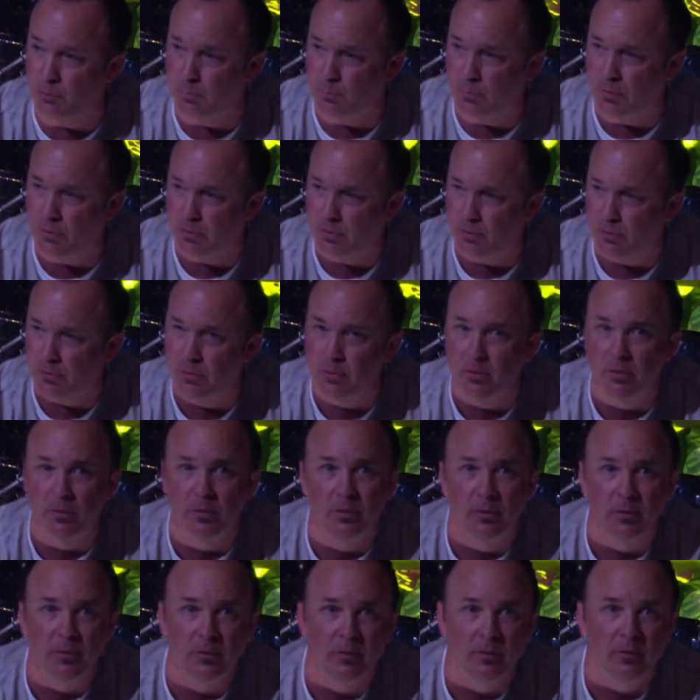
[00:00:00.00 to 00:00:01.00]

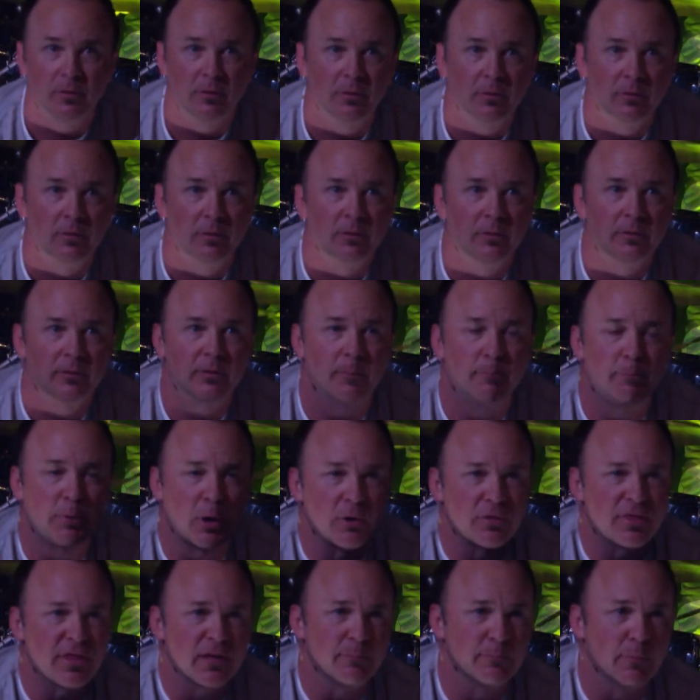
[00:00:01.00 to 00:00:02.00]
The
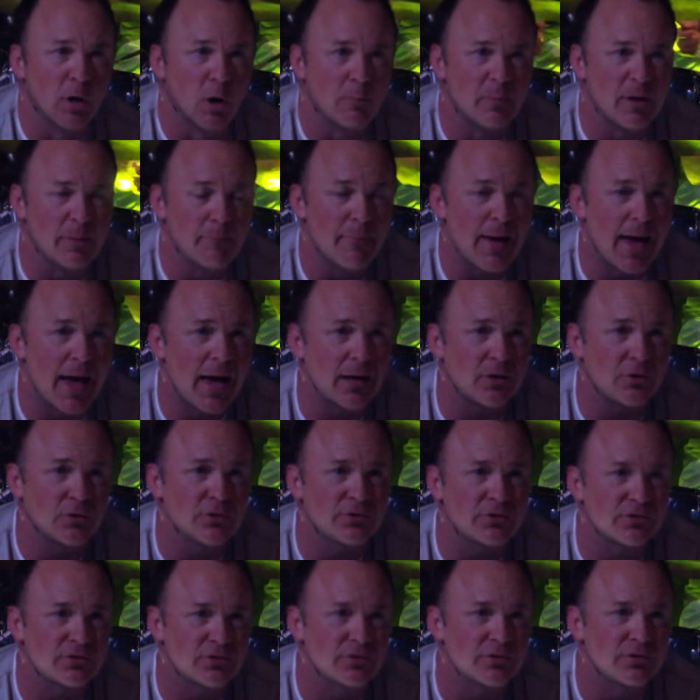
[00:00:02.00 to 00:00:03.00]
birthing moment
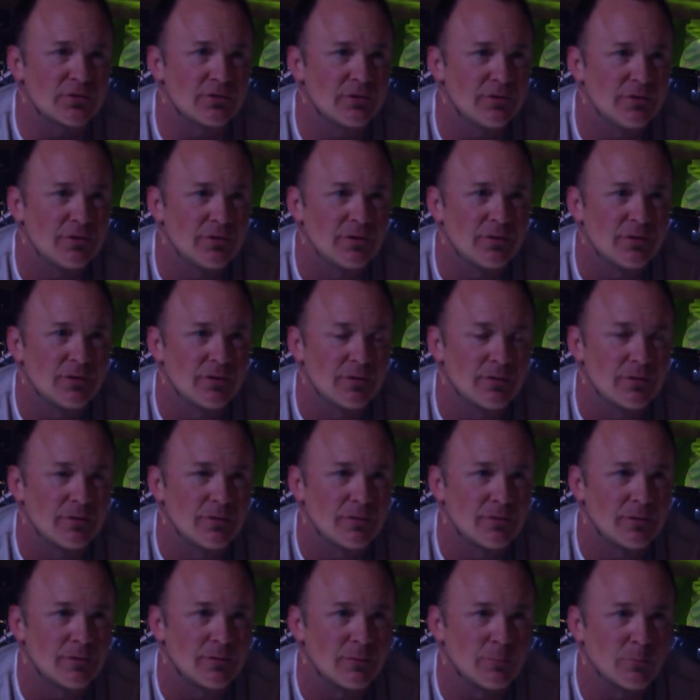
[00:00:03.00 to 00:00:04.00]
matters.
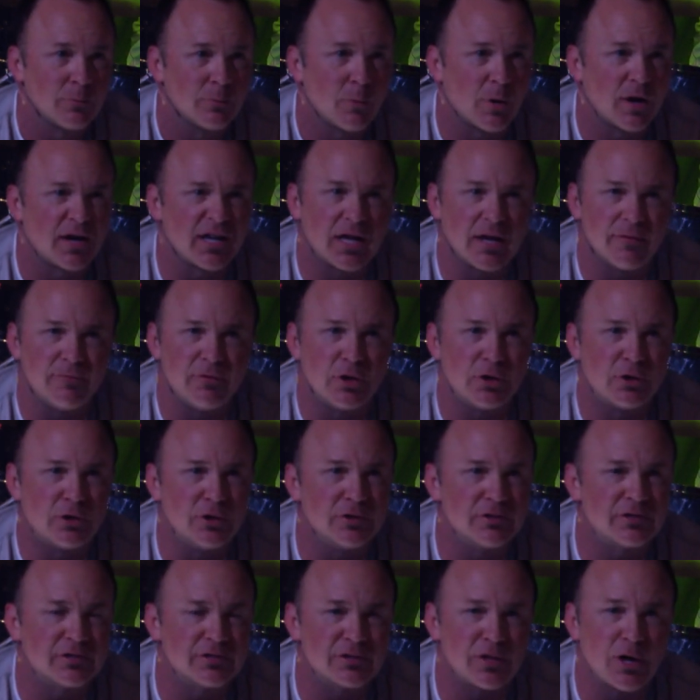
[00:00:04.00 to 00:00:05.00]
We want to give you a
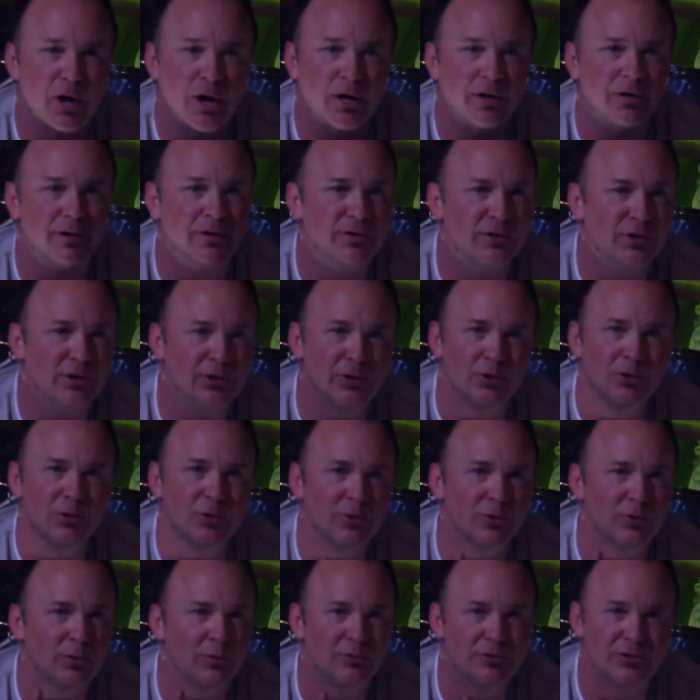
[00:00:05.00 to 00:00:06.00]
good start.
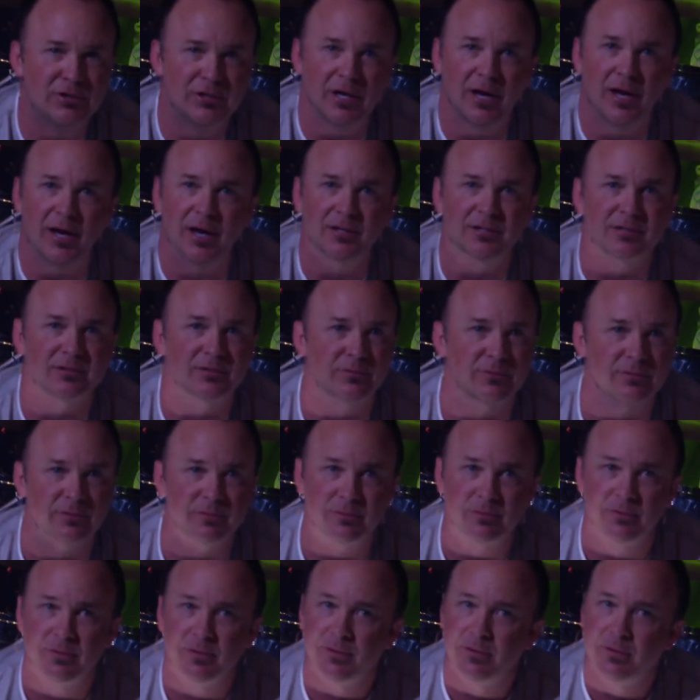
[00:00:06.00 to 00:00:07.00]
You
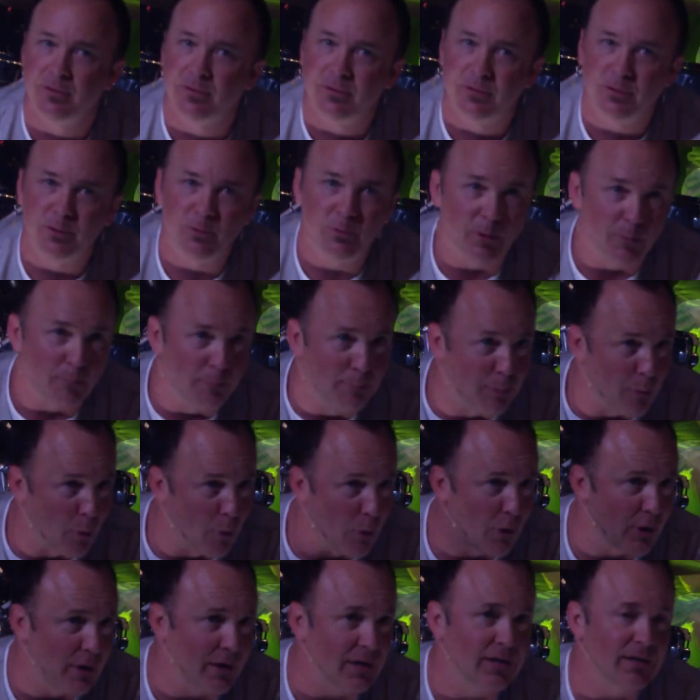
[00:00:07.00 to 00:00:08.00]
are
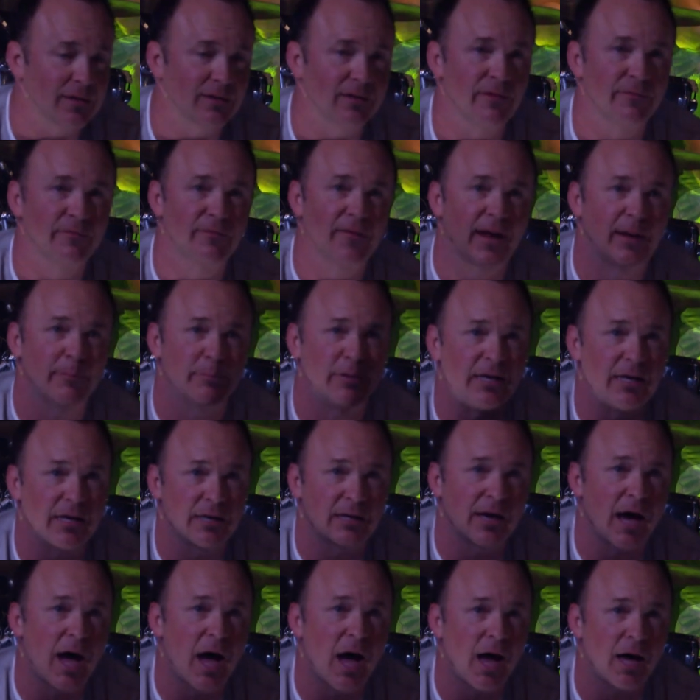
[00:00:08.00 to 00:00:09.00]
born into the family of
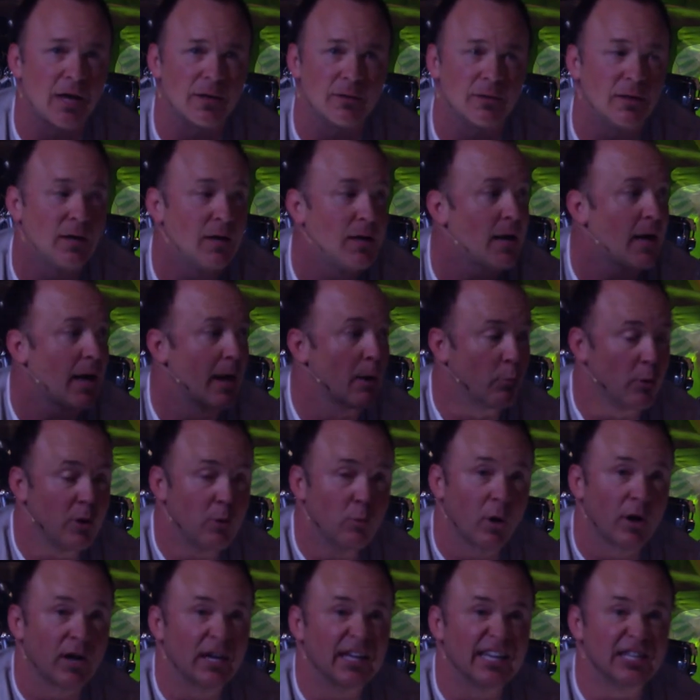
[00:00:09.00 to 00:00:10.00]
God, and we
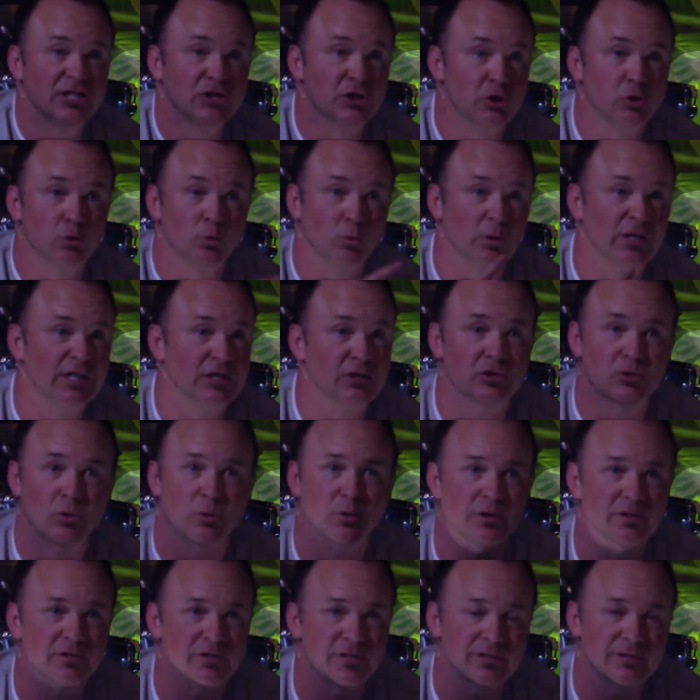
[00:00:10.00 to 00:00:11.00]
want to get you
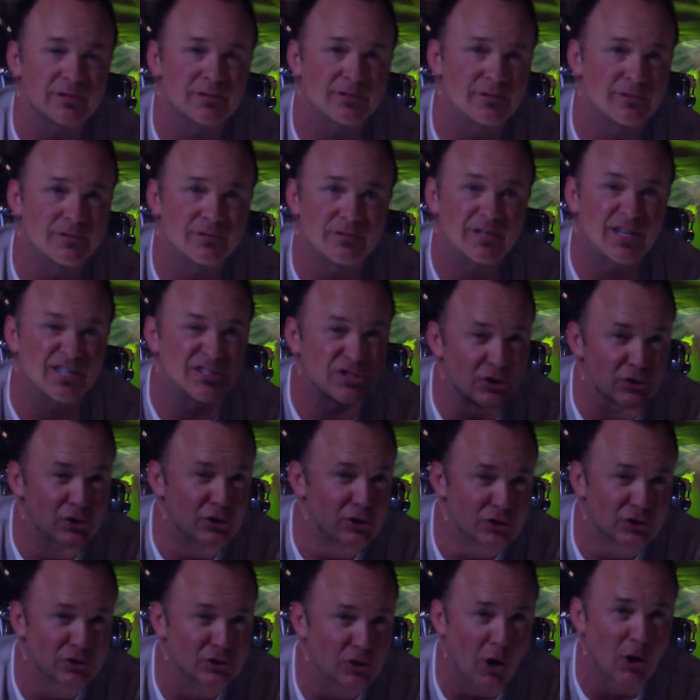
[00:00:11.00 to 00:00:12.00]
resources because you're
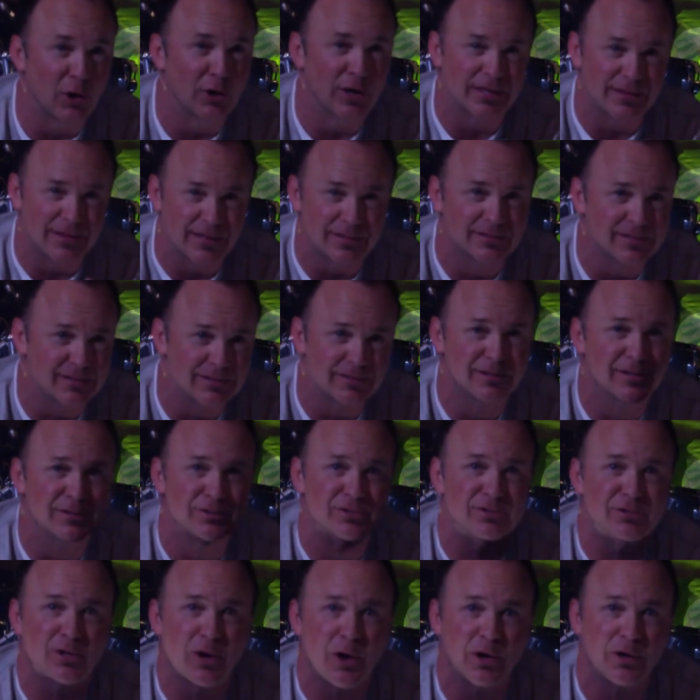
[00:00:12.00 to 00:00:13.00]
just starting. This is the
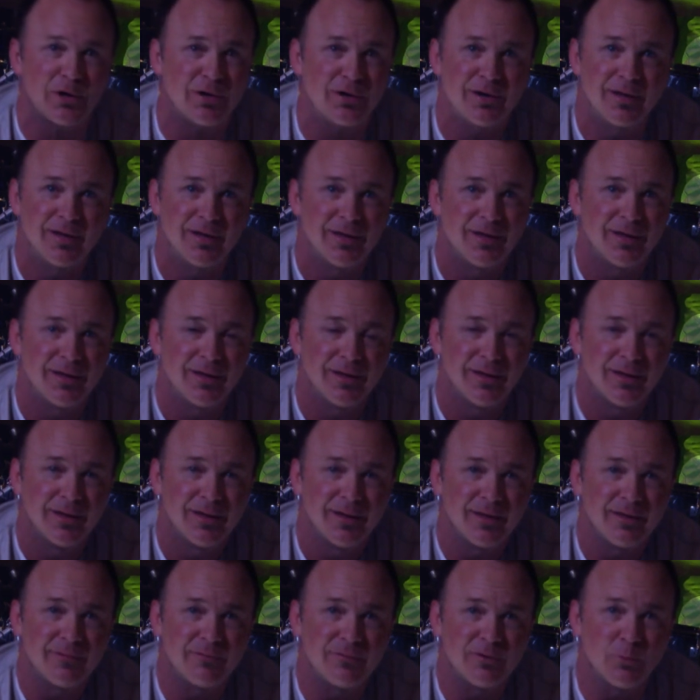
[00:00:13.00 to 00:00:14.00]
start.
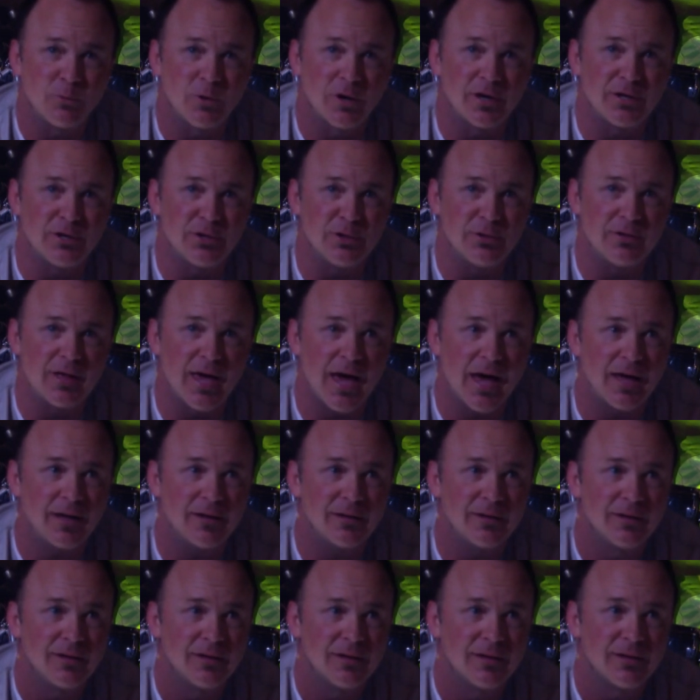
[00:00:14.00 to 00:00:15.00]
If you want to do that,
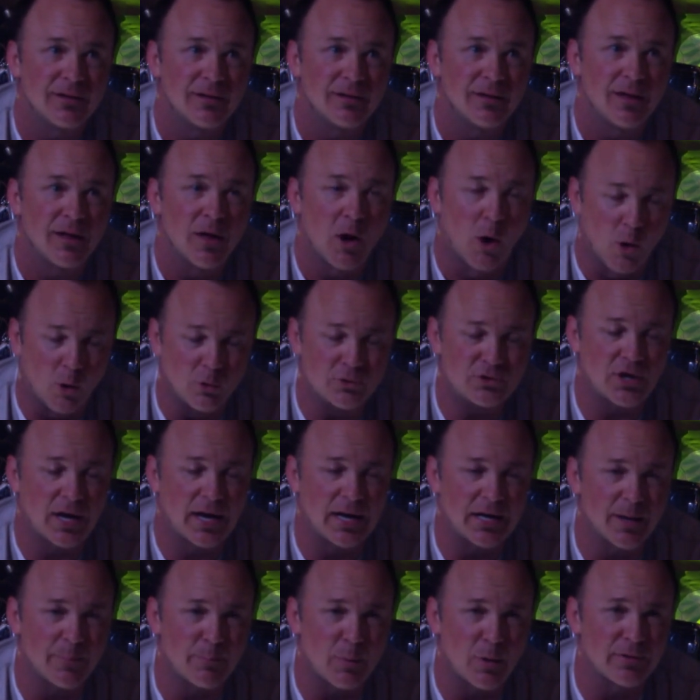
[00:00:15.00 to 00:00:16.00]
hold your
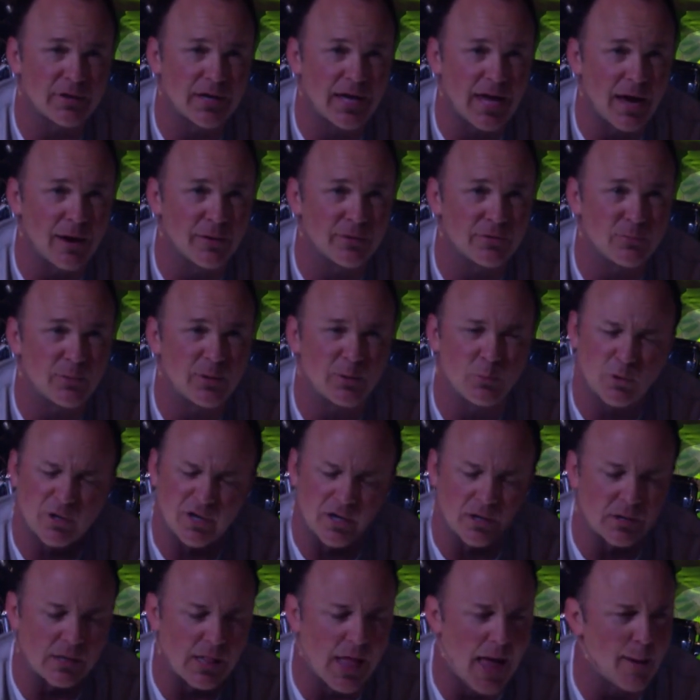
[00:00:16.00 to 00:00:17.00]
hand up on the count of three. We're
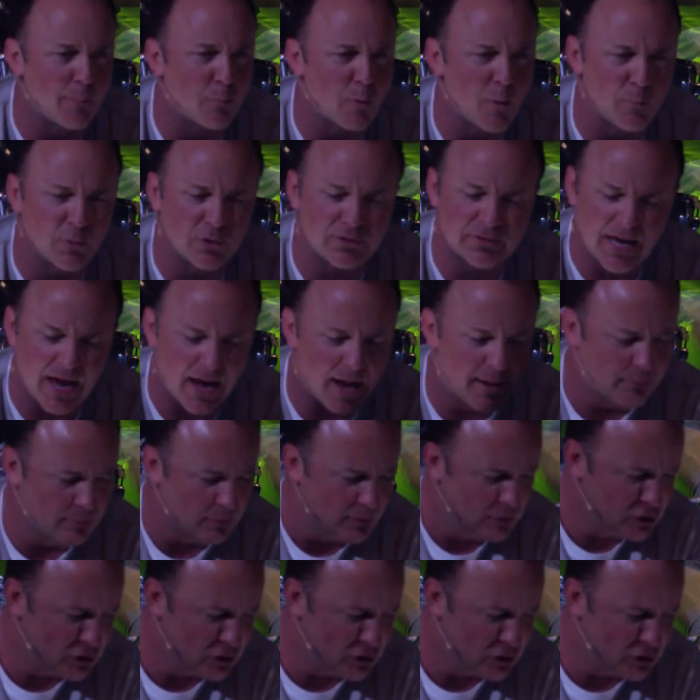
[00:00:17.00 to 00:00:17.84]
going to clap one more time.